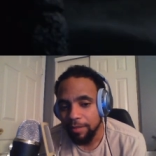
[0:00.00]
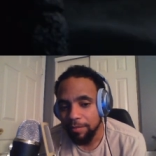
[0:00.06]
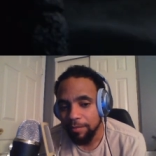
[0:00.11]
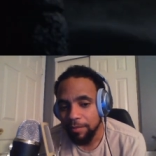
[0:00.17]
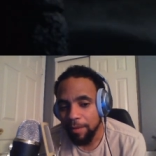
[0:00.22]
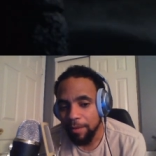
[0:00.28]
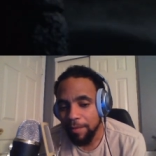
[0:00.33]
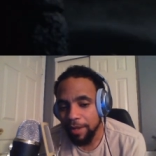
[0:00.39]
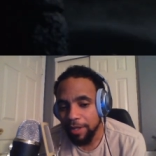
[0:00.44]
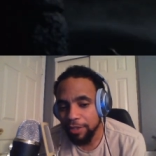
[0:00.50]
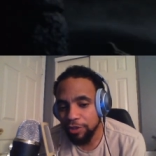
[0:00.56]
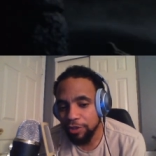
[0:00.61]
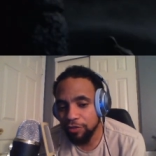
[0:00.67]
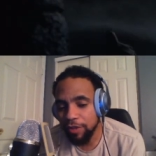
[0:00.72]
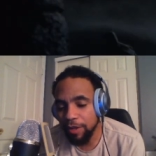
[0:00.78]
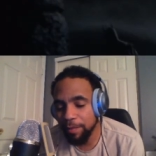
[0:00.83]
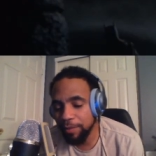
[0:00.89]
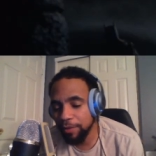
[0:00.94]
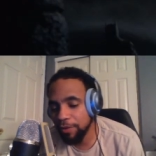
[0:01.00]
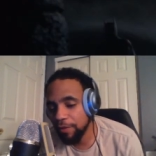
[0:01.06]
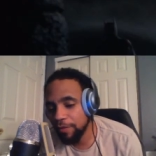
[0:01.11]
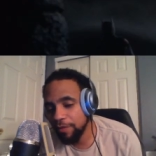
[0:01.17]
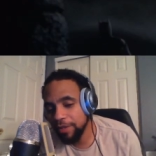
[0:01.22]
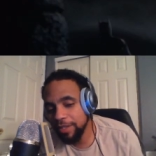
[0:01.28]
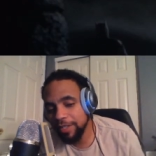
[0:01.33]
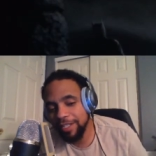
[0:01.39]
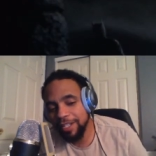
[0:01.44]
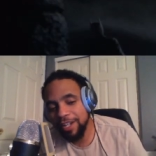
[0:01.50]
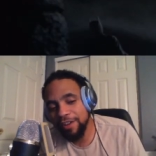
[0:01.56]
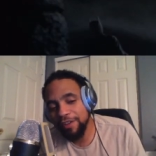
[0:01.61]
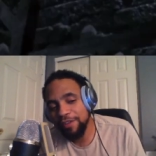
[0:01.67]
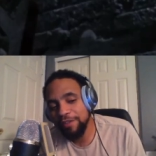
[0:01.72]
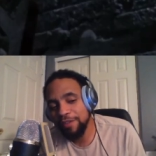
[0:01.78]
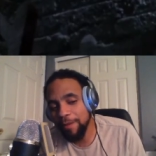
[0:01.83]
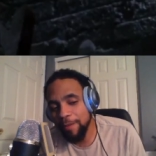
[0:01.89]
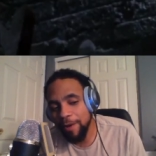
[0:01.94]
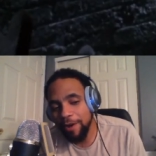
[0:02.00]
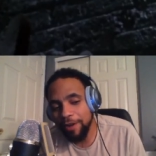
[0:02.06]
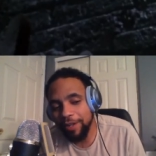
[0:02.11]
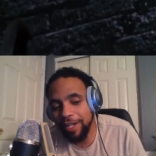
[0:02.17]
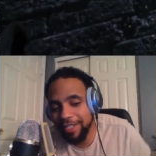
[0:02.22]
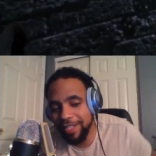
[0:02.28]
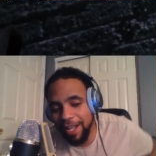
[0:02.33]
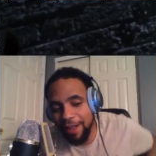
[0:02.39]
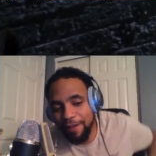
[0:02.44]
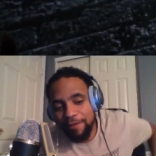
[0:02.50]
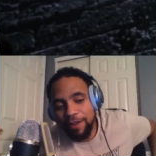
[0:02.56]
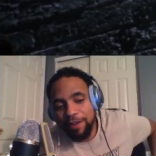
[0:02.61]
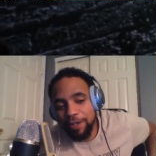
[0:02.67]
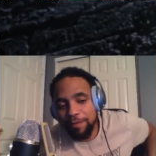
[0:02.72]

up? My man tripping over himself. Come on, that's not very